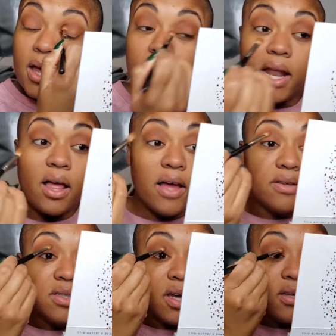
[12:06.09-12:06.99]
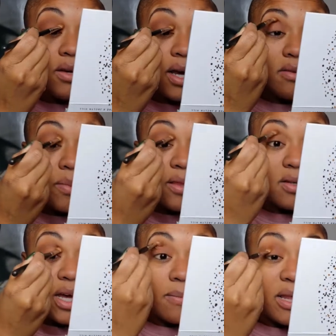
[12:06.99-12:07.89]
And I'll have to tell you guys about the
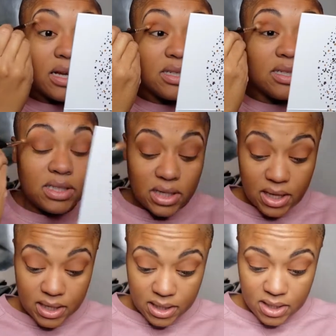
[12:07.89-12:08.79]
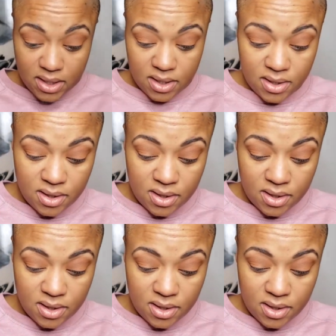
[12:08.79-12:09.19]
time that Dion,